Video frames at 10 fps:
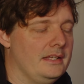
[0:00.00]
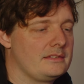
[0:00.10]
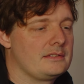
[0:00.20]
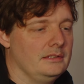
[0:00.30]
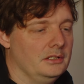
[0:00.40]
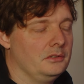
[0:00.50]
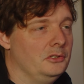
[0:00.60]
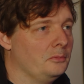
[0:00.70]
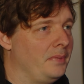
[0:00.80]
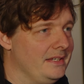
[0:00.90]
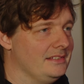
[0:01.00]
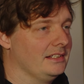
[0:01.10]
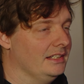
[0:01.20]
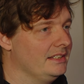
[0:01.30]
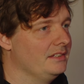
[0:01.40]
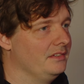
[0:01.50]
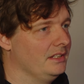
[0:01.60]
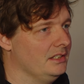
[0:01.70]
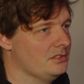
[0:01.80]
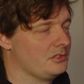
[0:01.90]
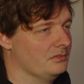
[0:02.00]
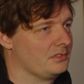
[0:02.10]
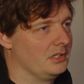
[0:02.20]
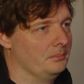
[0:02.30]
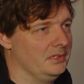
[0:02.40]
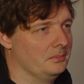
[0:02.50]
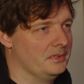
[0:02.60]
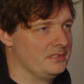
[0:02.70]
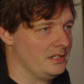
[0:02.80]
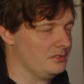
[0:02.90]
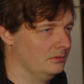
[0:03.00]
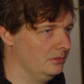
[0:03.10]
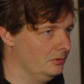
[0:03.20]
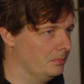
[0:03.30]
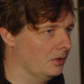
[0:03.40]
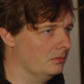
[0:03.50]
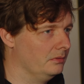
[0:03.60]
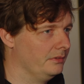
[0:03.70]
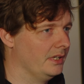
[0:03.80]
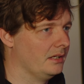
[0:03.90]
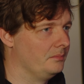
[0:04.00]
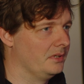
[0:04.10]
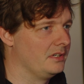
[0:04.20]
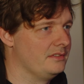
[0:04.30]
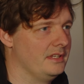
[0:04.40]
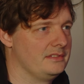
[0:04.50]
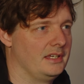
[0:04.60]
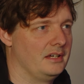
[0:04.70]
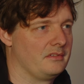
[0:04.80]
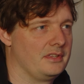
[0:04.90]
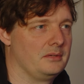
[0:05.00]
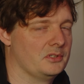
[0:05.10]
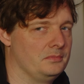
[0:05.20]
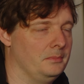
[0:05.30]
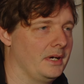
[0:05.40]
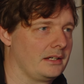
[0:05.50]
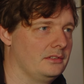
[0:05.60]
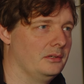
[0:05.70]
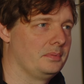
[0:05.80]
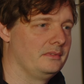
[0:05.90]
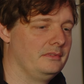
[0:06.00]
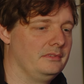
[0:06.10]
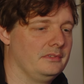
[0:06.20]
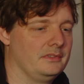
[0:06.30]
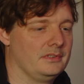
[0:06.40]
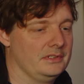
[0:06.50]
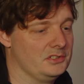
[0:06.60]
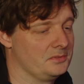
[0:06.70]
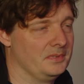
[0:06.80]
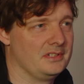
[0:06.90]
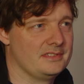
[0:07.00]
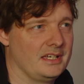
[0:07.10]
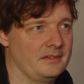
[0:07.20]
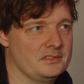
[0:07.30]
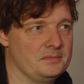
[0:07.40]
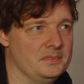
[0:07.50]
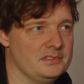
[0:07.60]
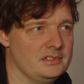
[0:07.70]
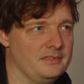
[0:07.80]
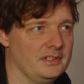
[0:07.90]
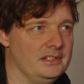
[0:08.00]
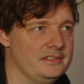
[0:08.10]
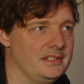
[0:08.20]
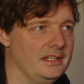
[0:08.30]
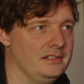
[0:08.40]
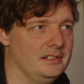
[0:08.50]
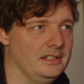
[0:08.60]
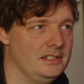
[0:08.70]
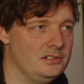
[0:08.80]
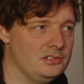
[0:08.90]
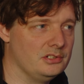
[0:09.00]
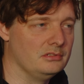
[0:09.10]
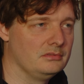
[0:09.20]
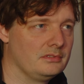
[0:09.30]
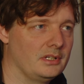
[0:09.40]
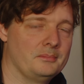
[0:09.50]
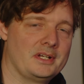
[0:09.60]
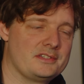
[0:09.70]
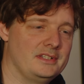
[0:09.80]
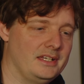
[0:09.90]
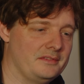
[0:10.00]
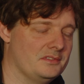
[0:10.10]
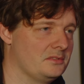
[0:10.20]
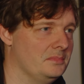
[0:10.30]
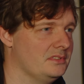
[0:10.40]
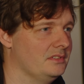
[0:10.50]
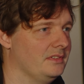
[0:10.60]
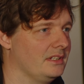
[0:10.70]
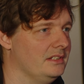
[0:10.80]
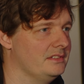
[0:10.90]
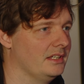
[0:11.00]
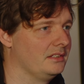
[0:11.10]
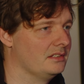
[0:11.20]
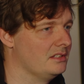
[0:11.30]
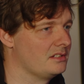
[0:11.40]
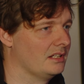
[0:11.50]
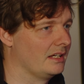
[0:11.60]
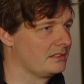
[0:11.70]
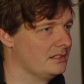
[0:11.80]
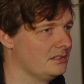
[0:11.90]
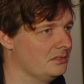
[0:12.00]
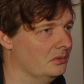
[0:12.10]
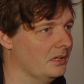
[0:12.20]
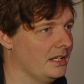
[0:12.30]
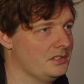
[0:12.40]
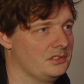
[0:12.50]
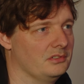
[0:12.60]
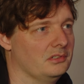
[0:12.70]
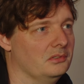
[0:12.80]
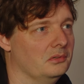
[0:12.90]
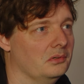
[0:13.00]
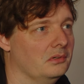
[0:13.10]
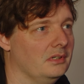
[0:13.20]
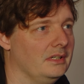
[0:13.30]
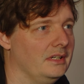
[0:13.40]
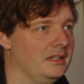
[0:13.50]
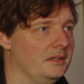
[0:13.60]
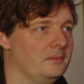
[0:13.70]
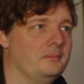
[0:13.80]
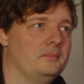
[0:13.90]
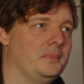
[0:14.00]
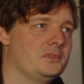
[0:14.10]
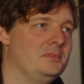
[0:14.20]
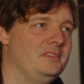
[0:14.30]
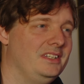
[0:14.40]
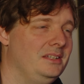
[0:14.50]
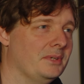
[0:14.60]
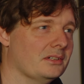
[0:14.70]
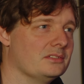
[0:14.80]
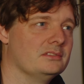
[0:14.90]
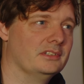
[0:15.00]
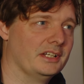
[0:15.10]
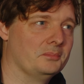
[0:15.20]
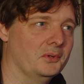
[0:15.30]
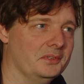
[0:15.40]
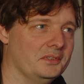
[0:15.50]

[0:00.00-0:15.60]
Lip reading: you're basically giving the insurance company a potential loophole there because they say everything must be backed up. Just because they haven't specifically said Intune, I imagine they haven't specifically said conditional access or Entra or possibly even emails at that point.